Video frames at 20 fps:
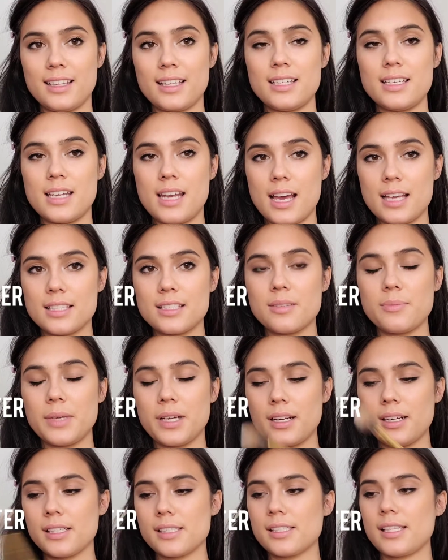The Danessa
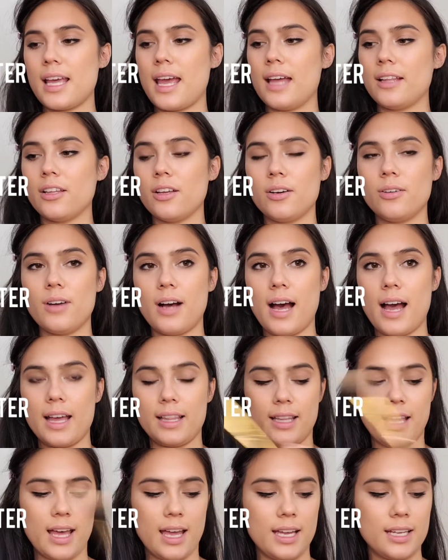Myricks Halo
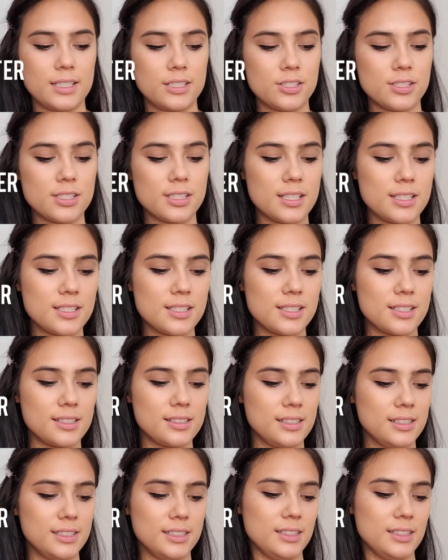Highlight, just because